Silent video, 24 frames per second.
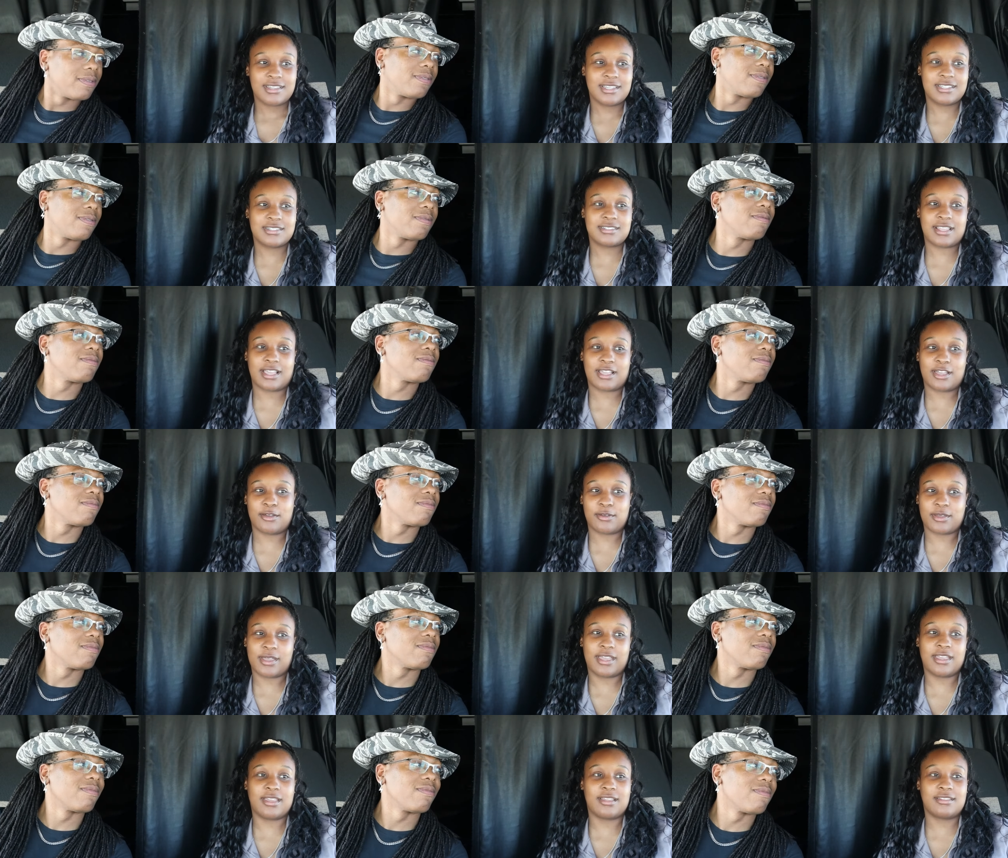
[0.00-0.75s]
Speaker 1: It's like
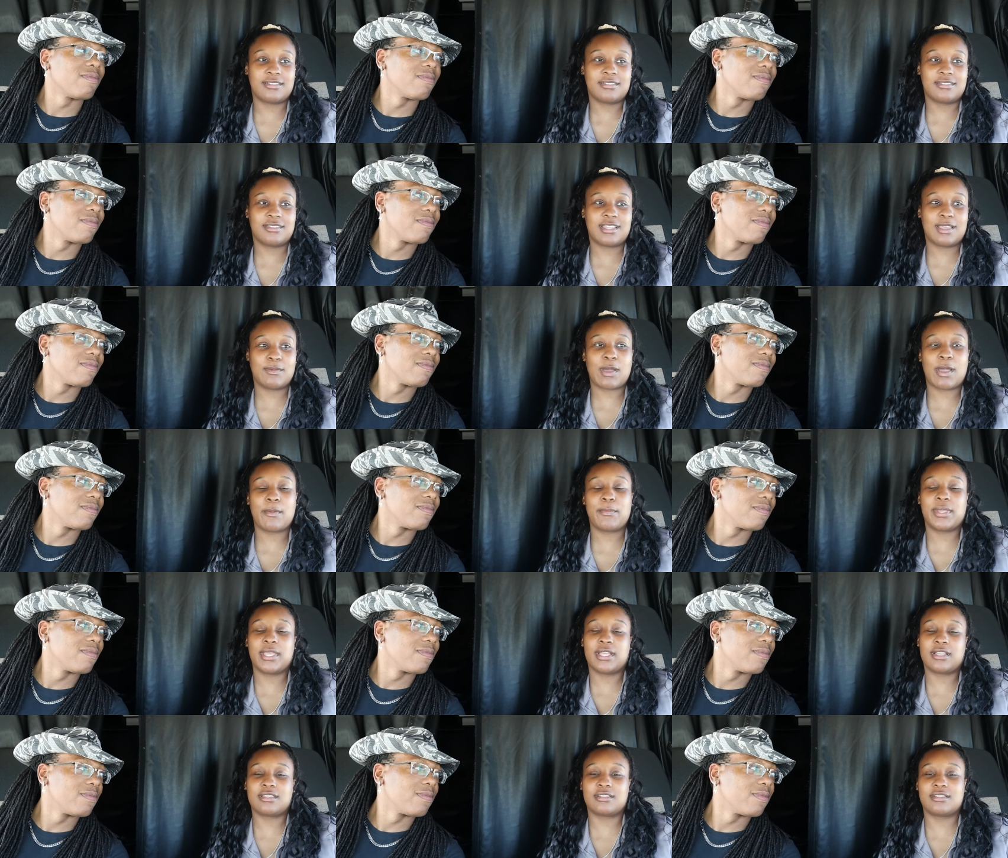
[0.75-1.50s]
okay, there
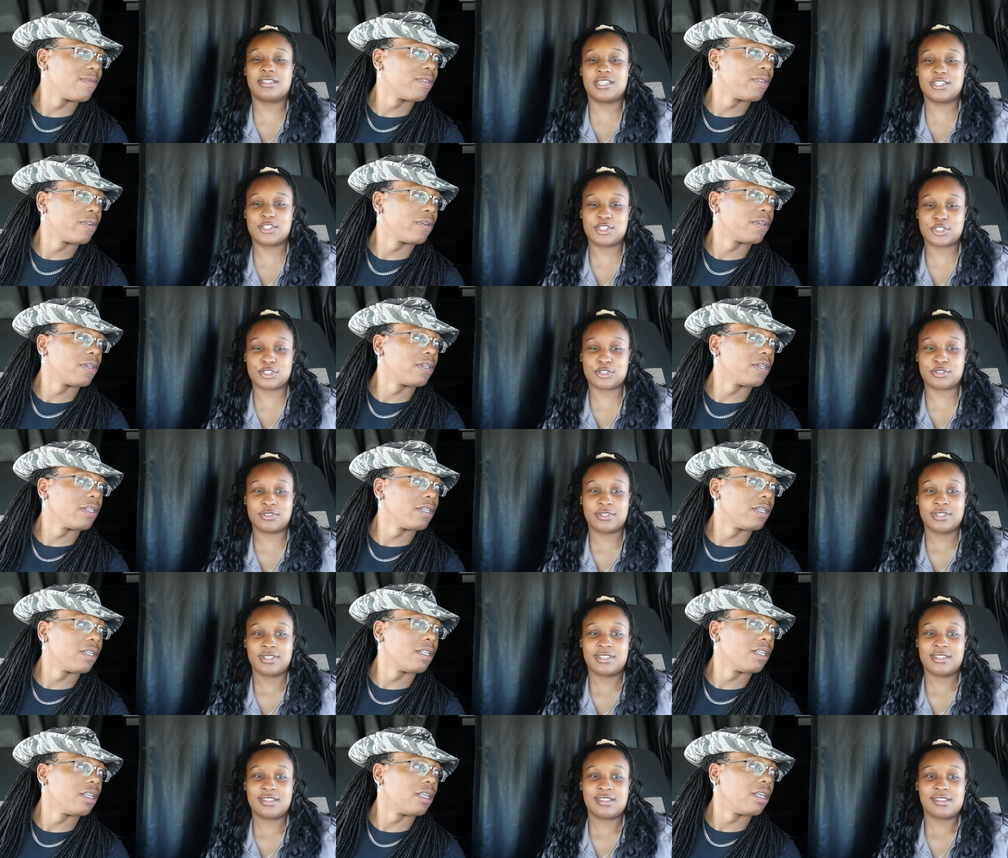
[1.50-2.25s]
might be a little issue.
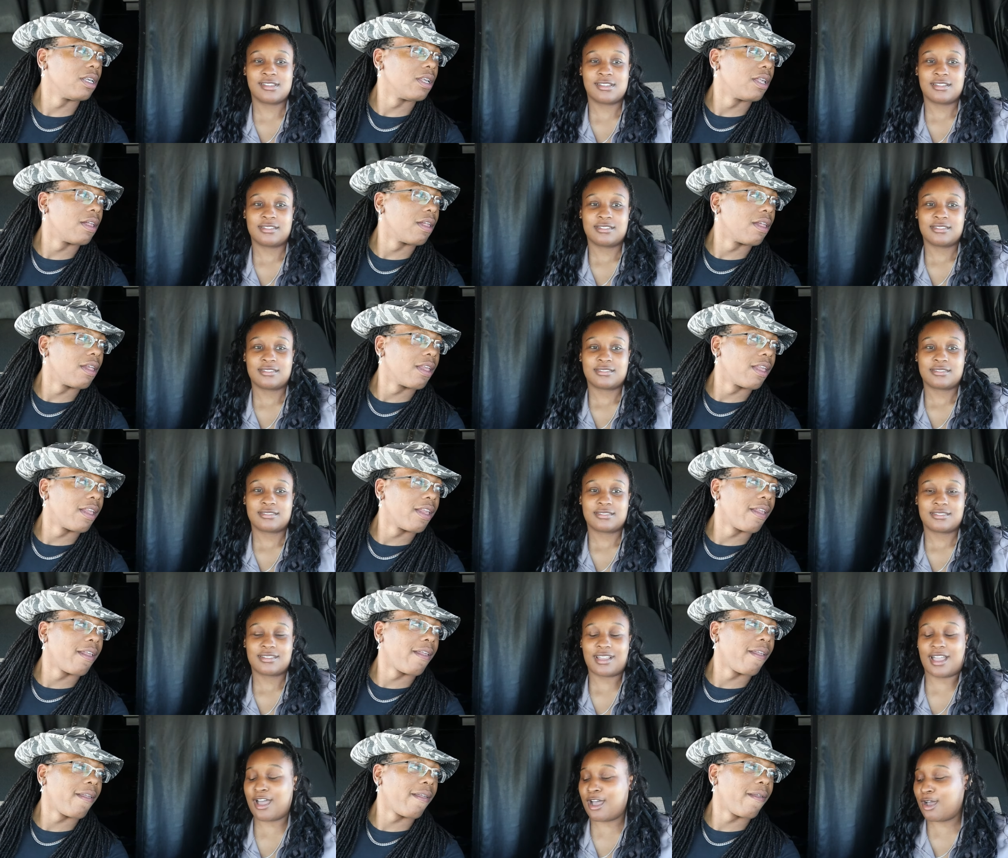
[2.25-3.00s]

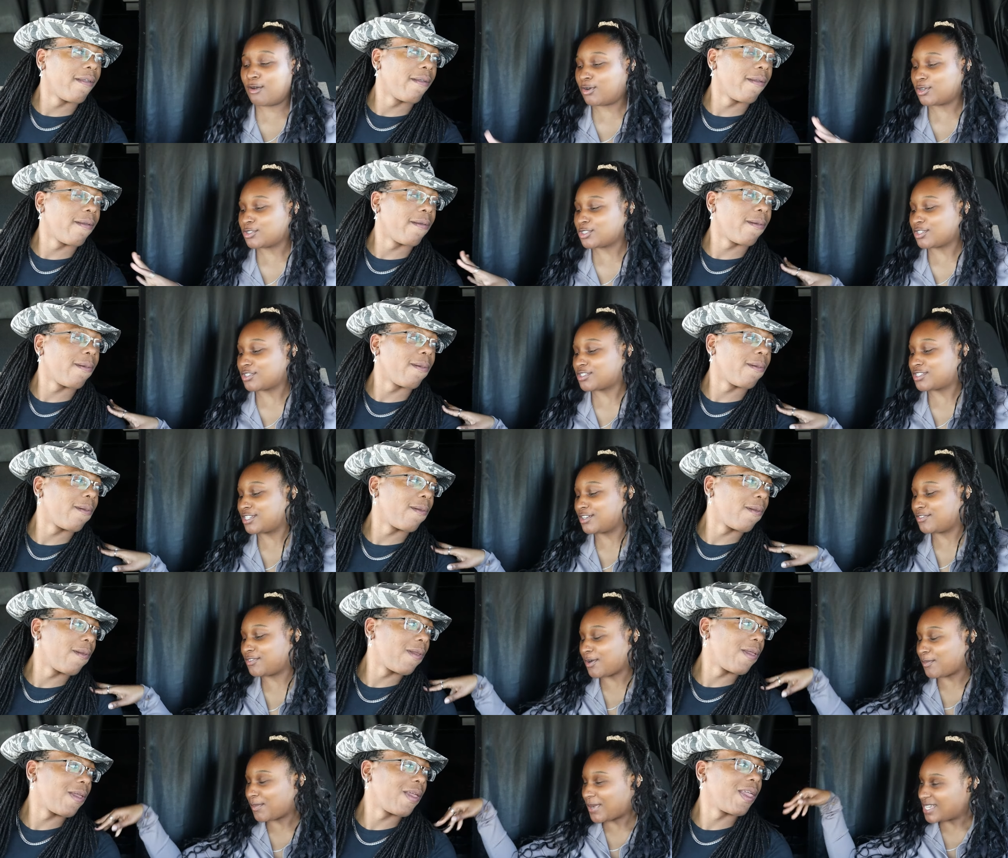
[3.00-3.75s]
I don't want your
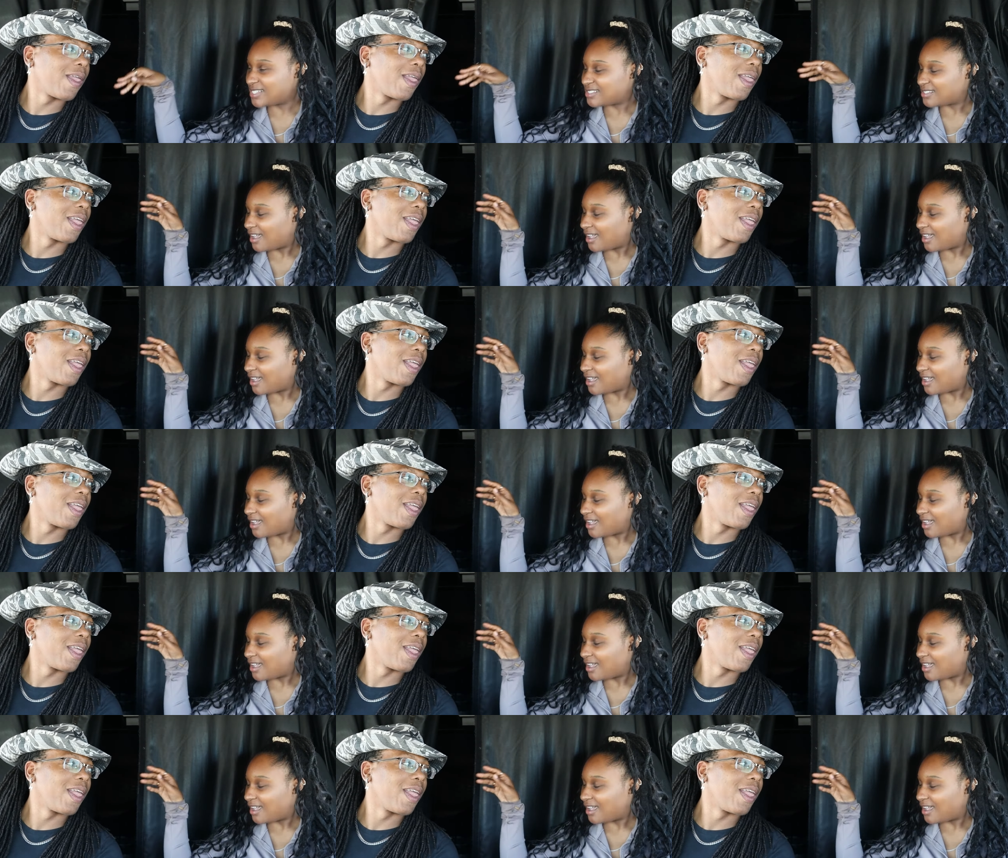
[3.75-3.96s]
stuff on my